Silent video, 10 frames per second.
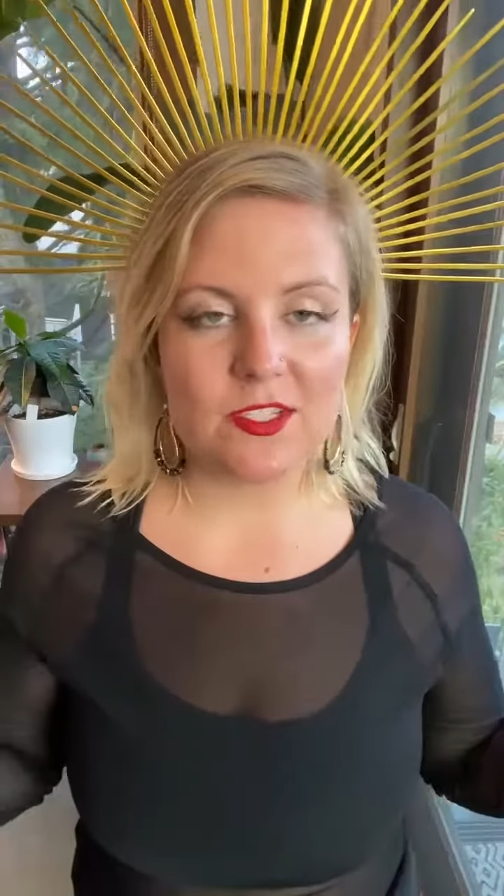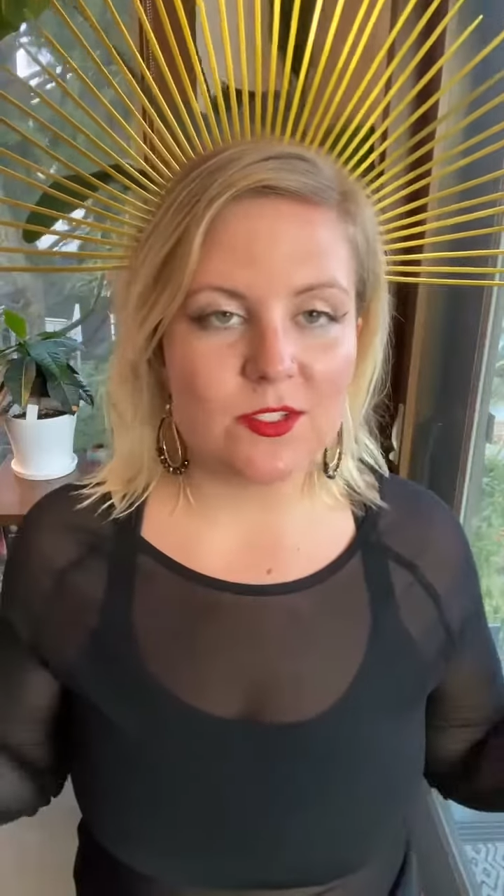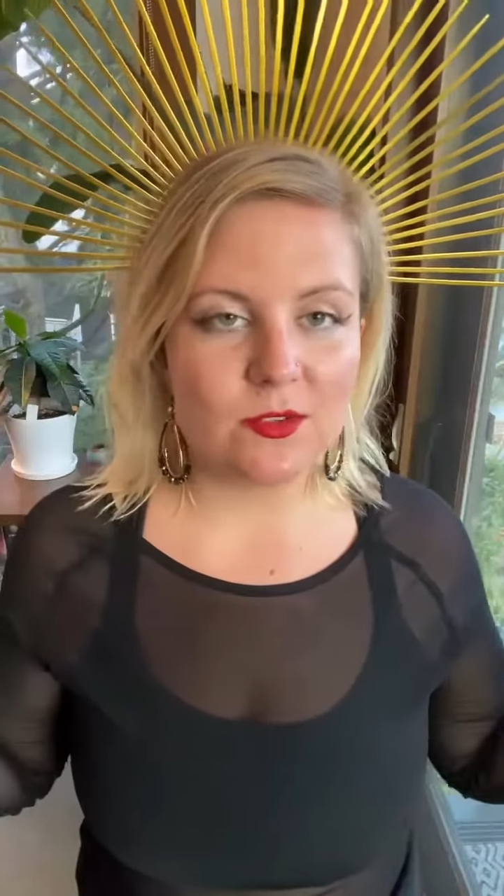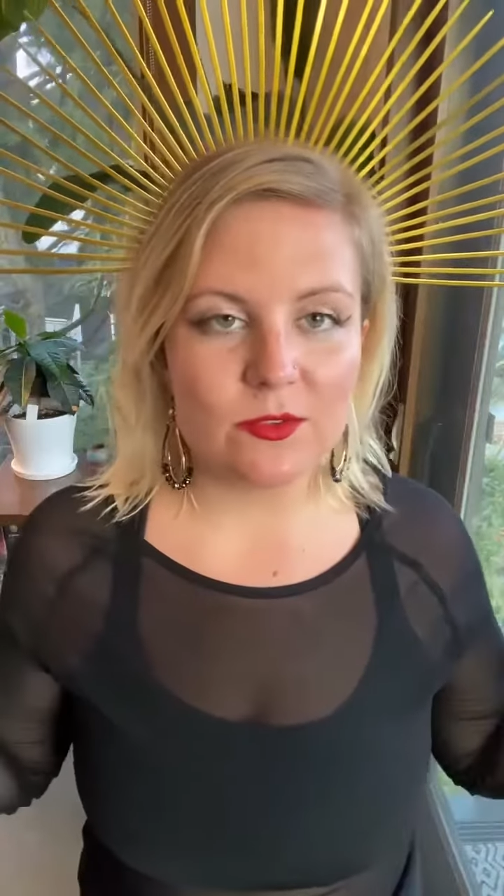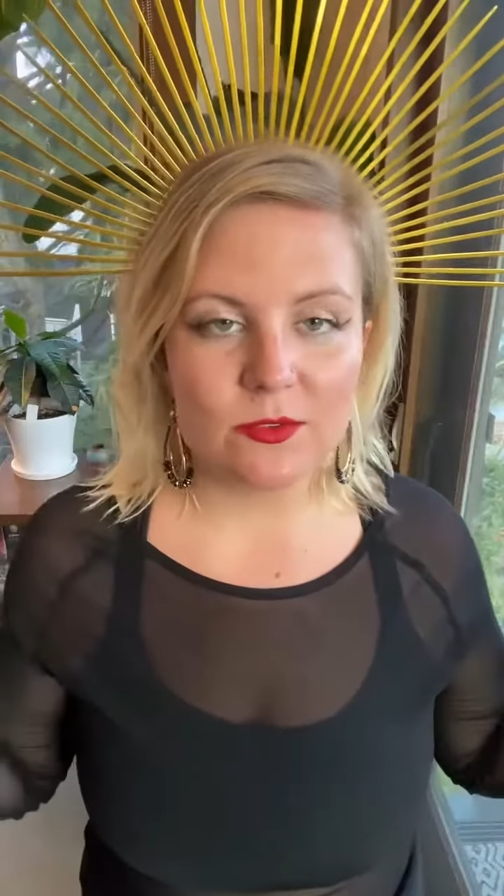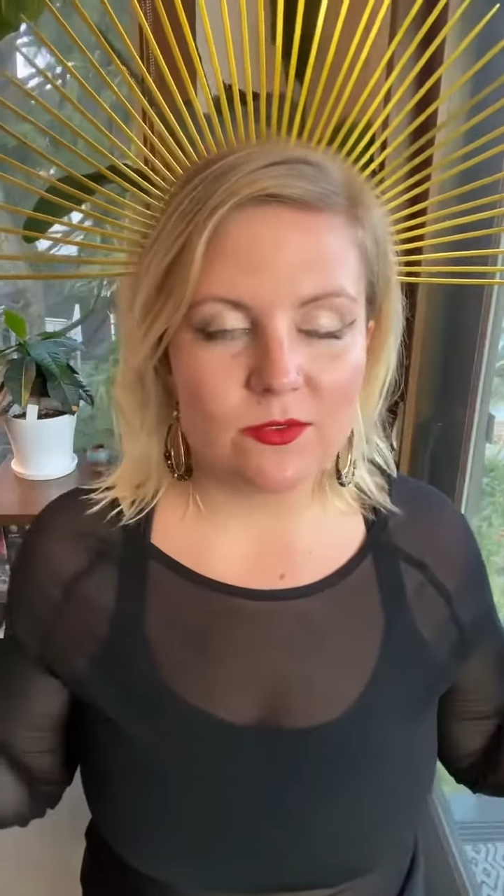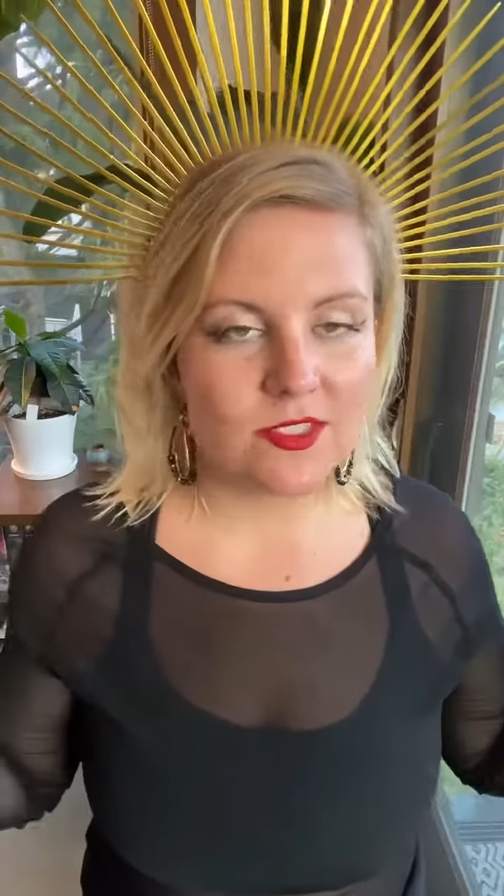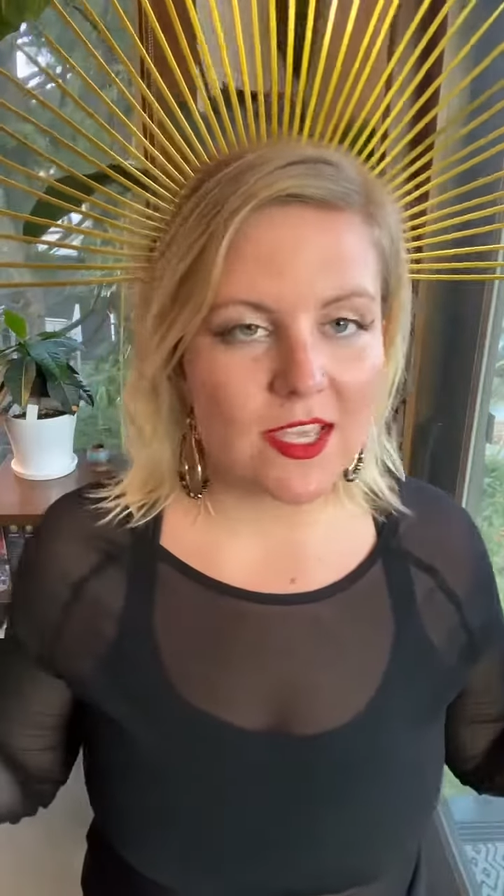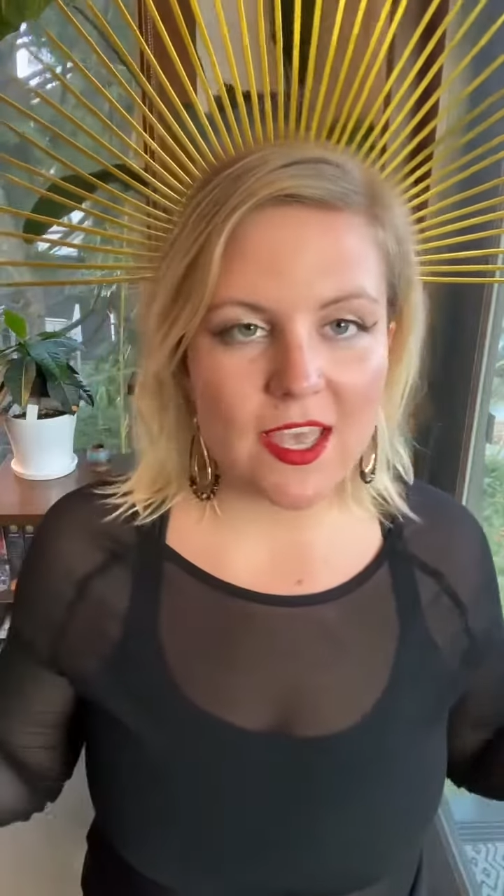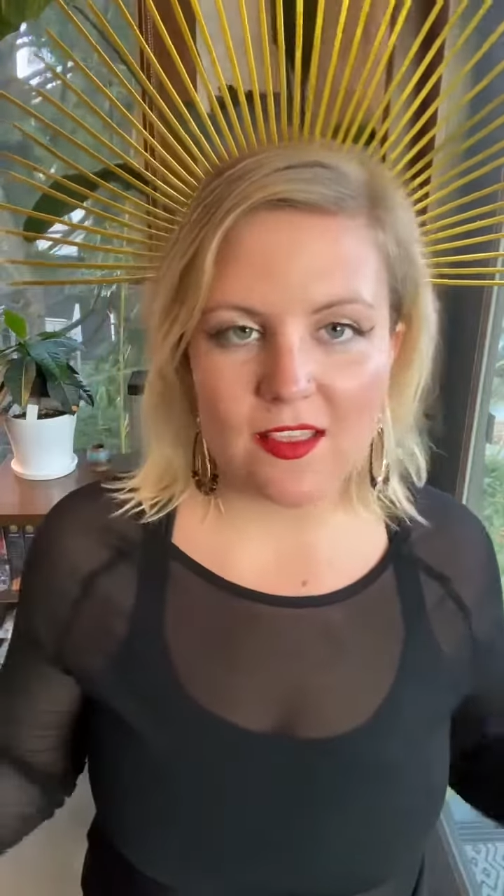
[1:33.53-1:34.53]
to
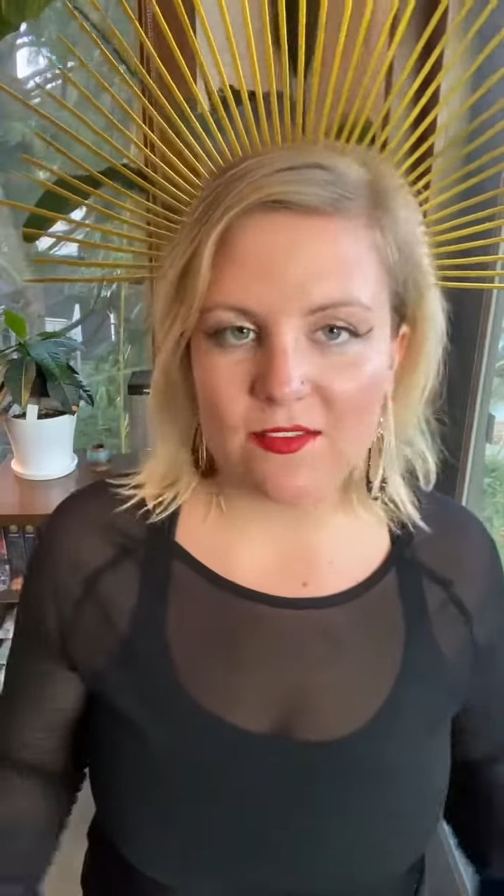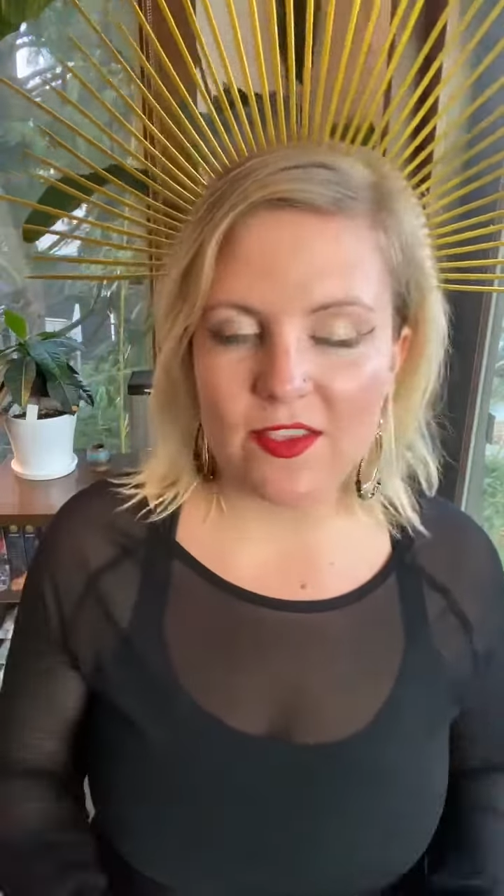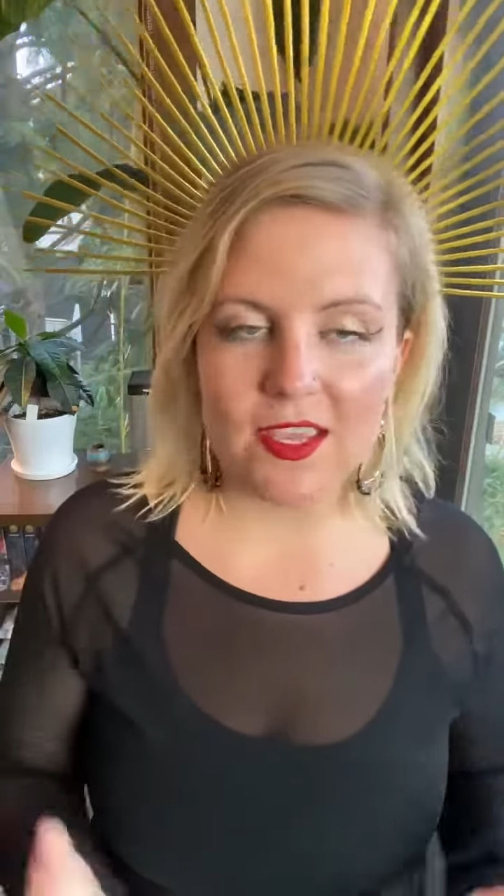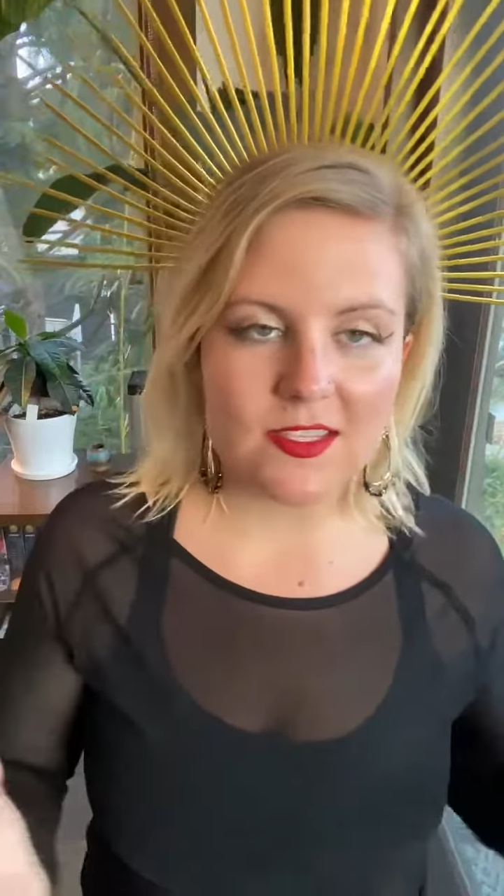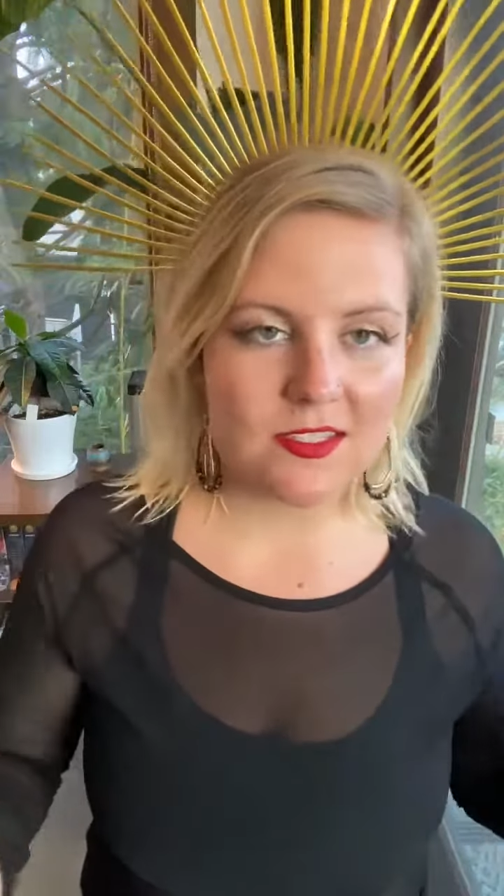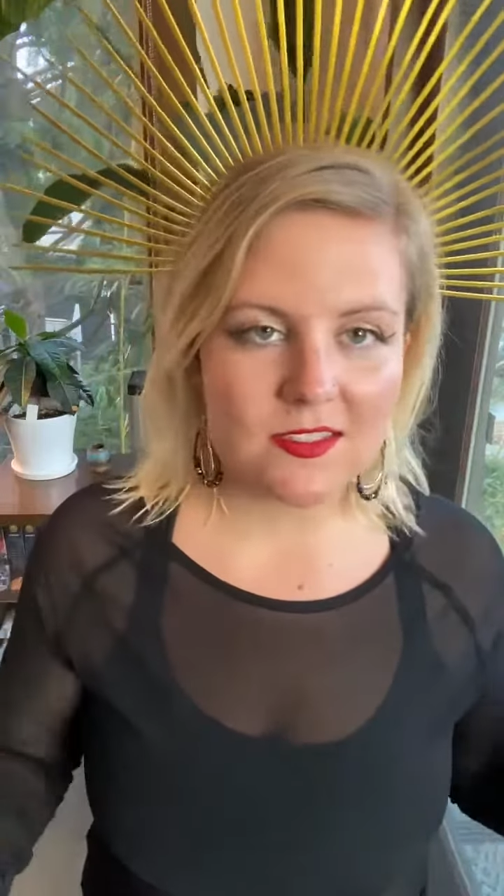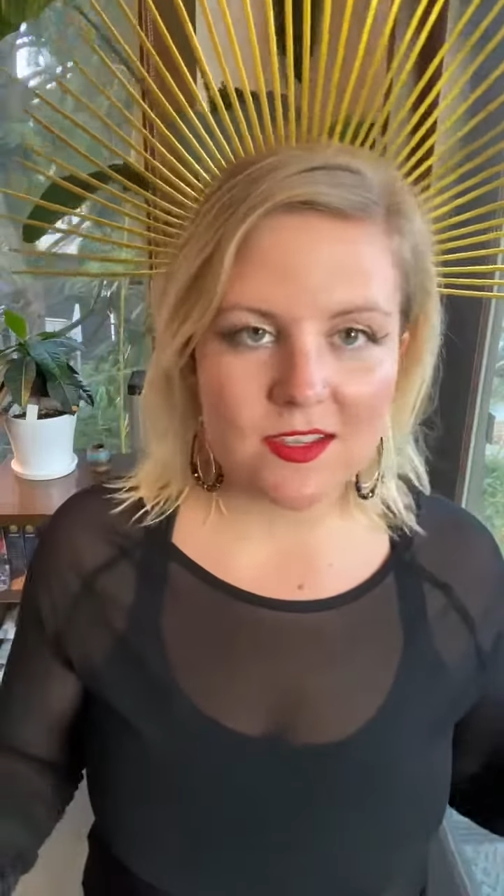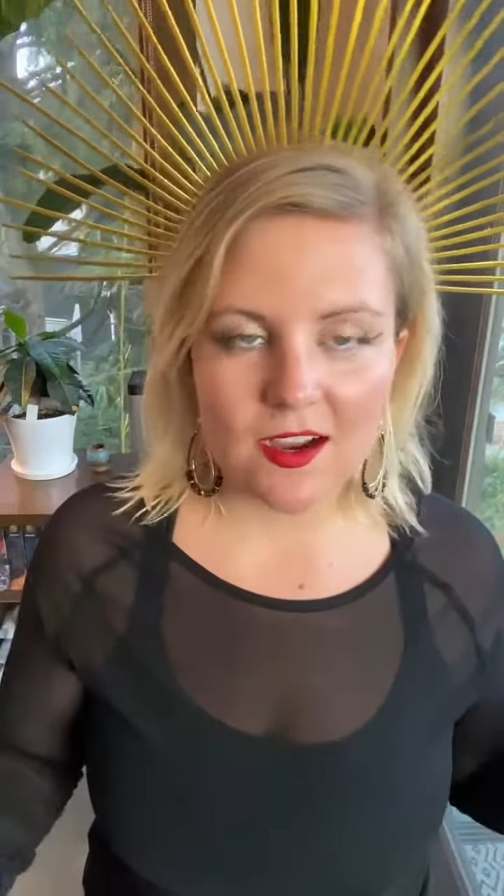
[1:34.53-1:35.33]
elevate